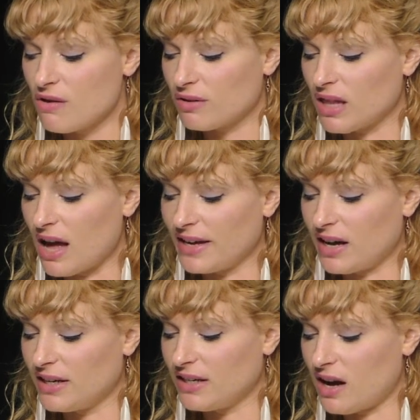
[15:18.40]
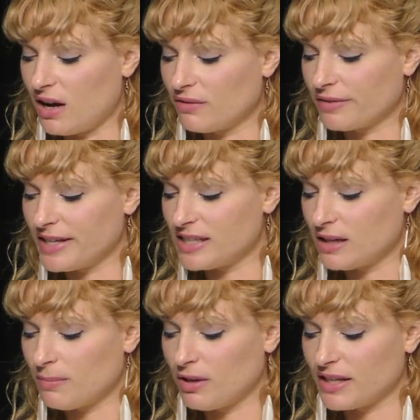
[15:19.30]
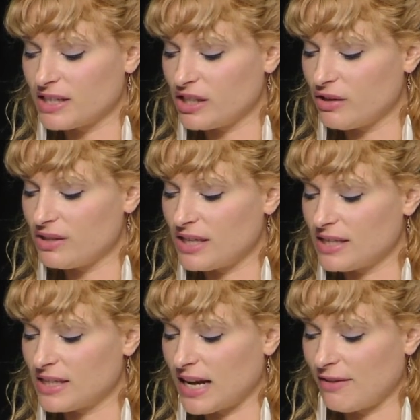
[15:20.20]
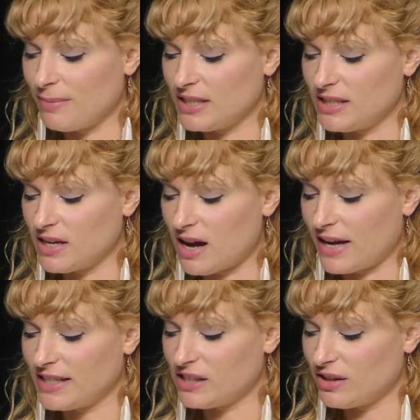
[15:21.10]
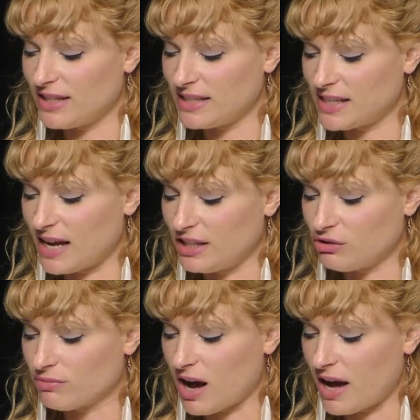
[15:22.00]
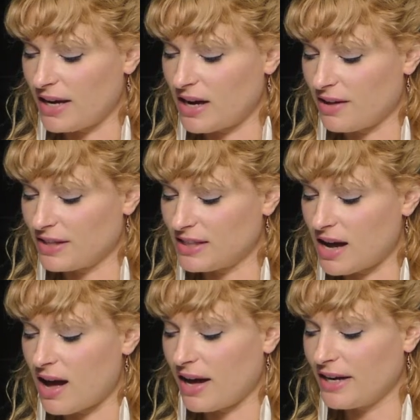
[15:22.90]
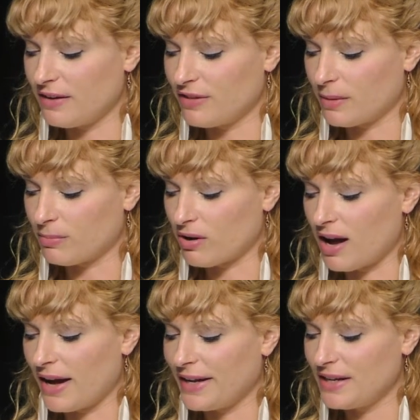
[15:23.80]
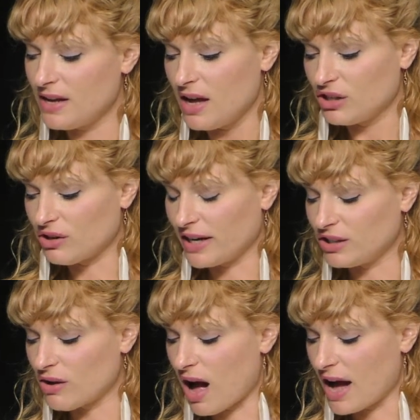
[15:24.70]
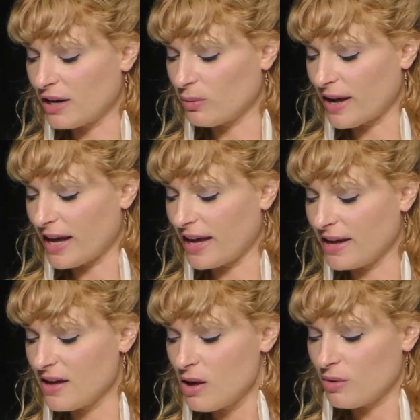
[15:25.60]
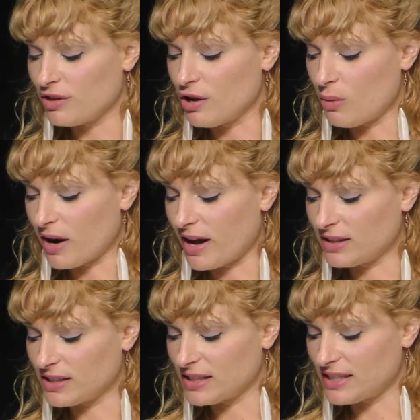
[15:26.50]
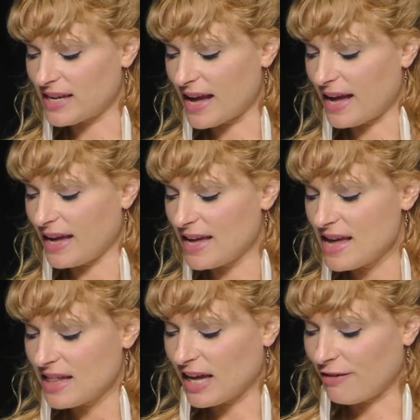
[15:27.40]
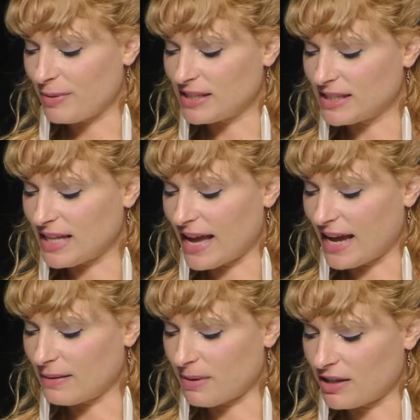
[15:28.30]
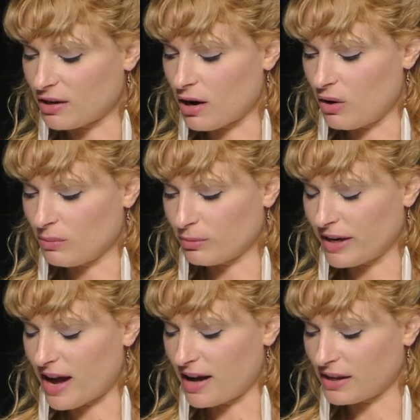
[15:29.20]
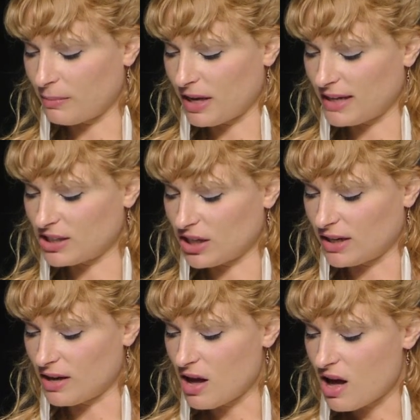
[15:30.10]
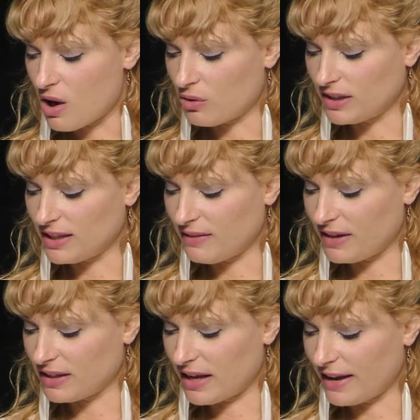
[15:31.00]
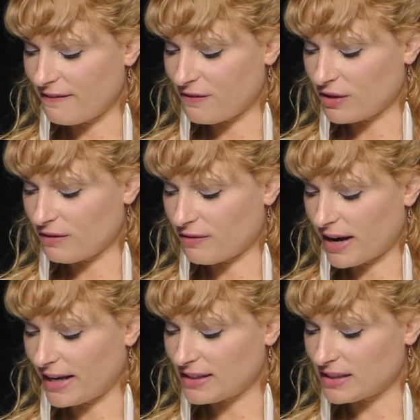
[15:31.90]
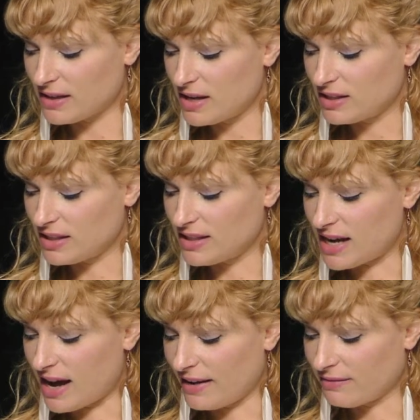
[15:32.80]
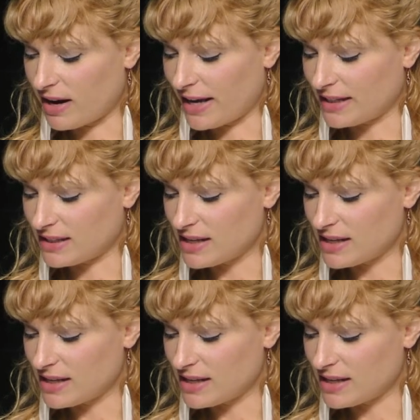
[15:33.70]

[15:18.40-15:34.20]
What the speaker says: relying on an unreasonable excuses that have been denied, so they decide to ride on the tide of their pride, trying to hide away with nowhere else to stay. They have been slain by their own preoccupation, only living life for the right to die right,